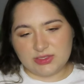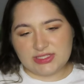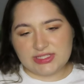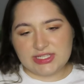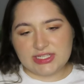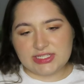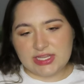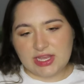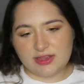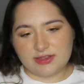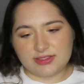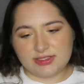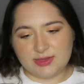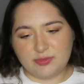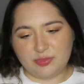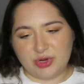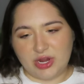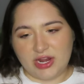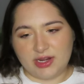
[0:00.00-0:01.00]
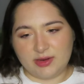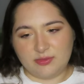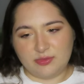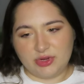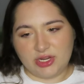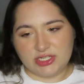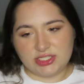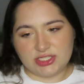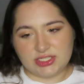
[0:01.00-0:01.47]
Was this House in Pride and
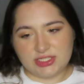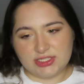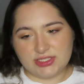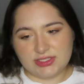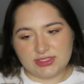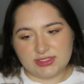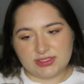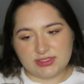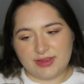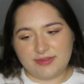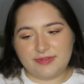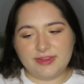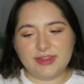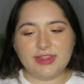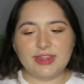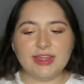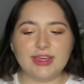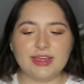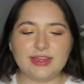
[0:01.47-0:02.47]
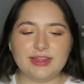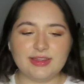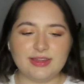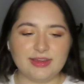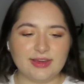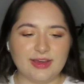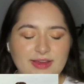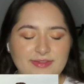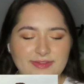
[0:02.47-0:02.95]
Prejudice? I feel like
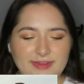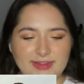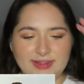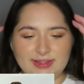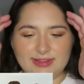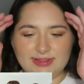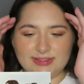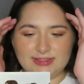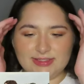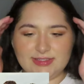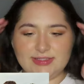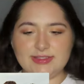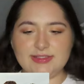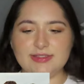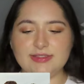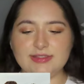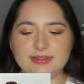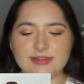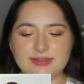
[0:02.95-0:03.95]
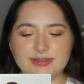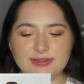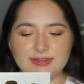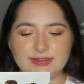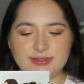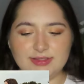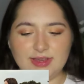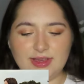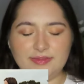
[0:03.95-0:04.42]
this is
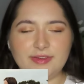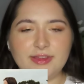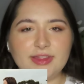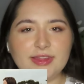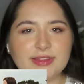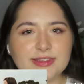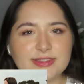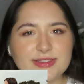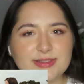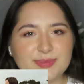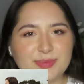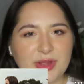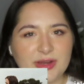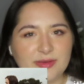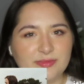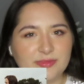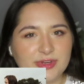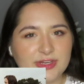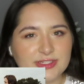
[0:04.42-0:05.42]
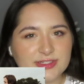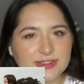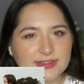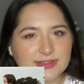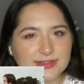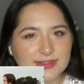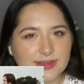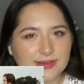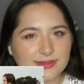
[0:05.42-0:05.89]
Pride and
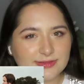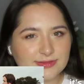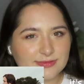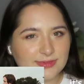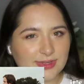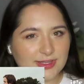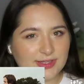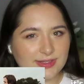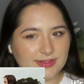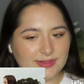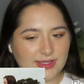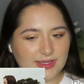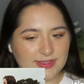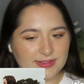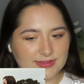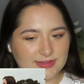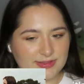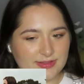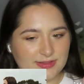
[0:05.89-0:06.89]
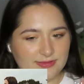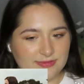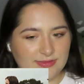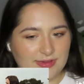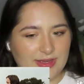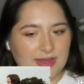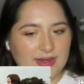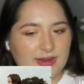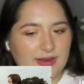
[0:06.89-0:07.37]
Prejudice House, right? Yes? No?
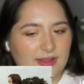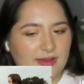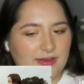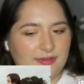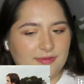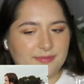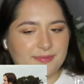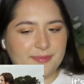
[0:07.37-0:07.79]
I don't know.